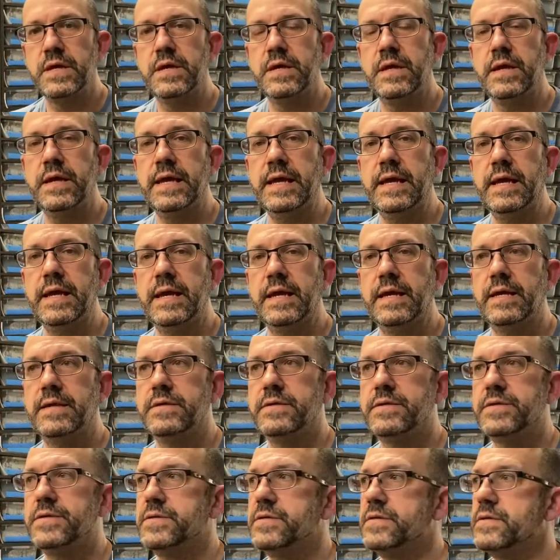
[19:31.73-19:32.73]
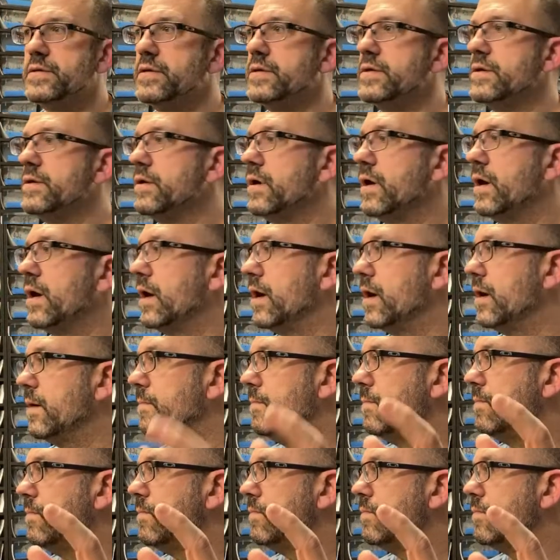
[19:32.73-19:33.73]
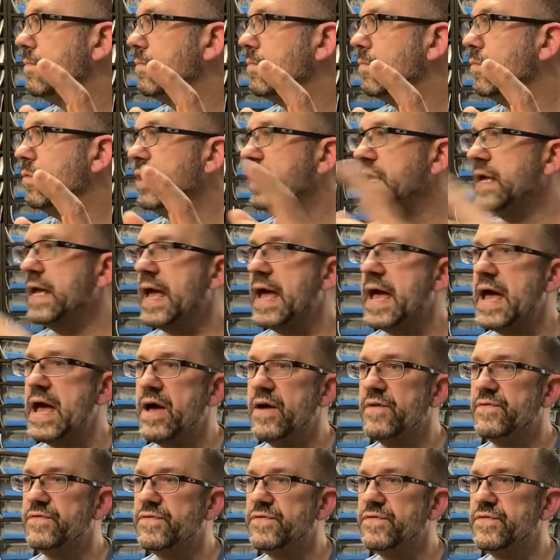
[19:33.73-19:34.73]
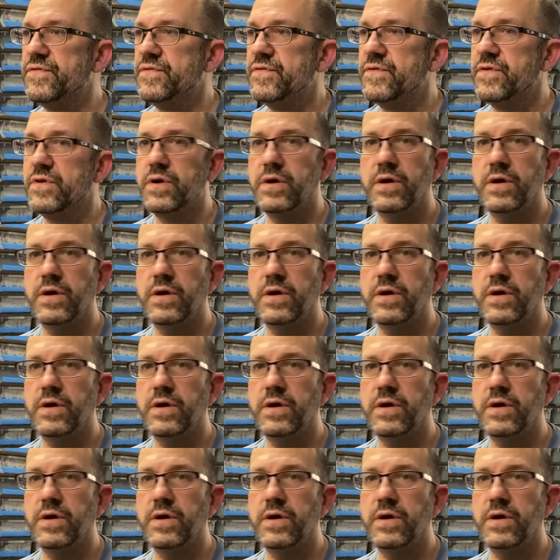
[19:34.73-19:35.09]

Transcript: And we have